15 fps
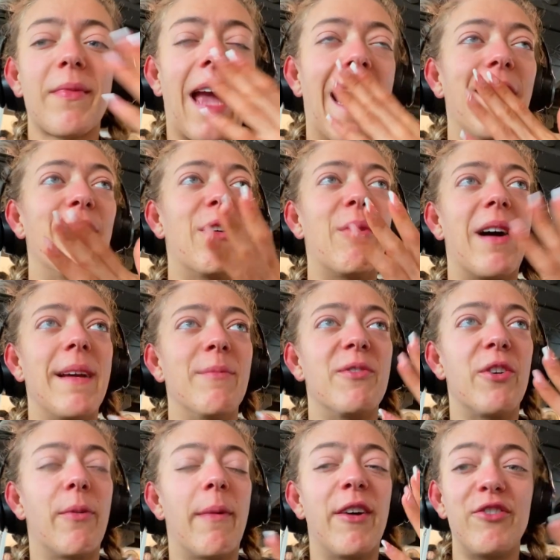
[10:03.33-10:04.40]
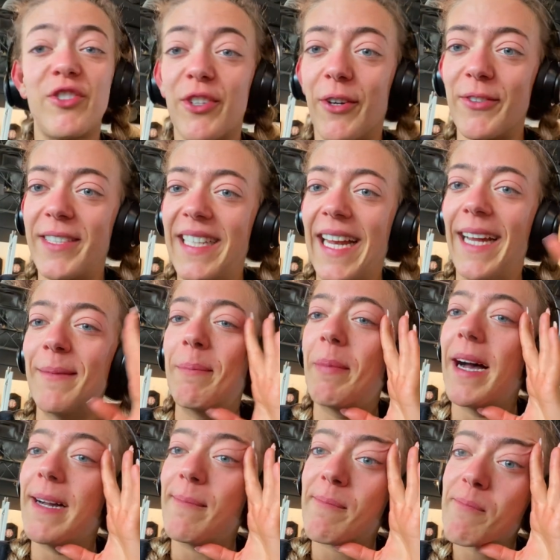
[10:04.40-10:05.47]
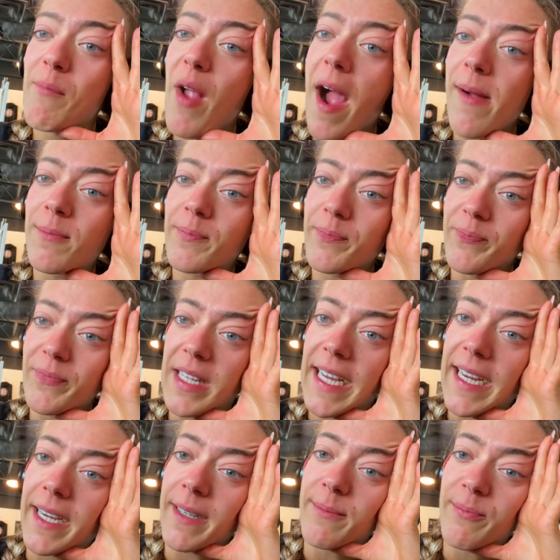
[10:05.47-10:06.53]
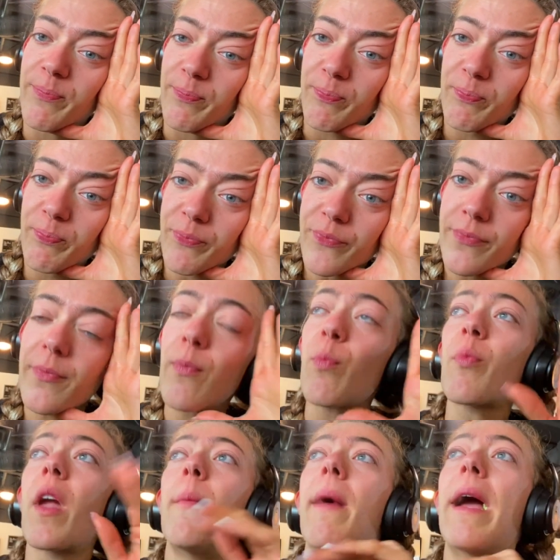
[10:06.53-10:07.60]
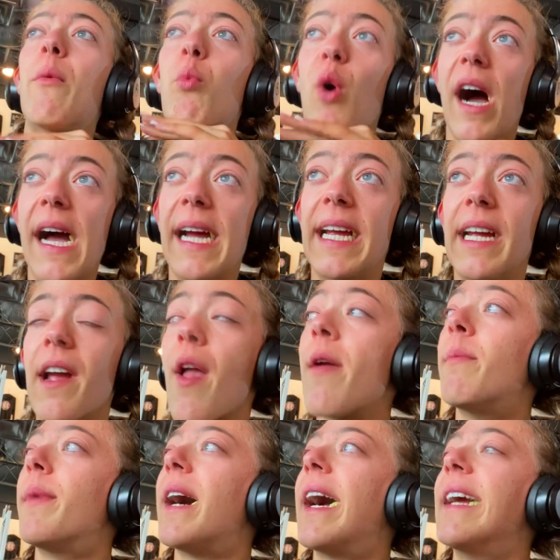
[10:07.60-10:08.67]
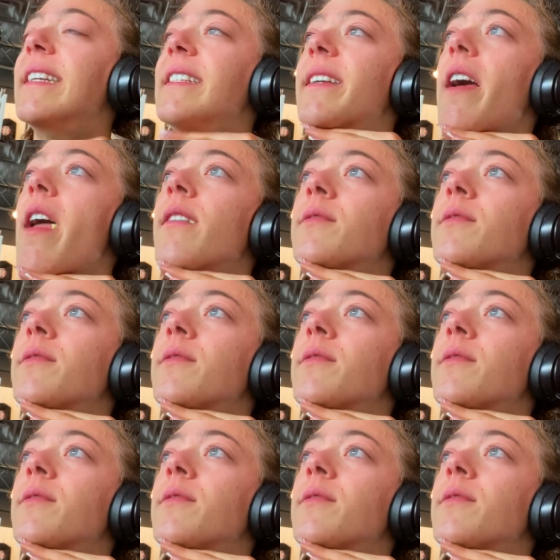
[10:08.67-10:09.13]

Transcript: I don't know why I'm so emotional today, but like my why behind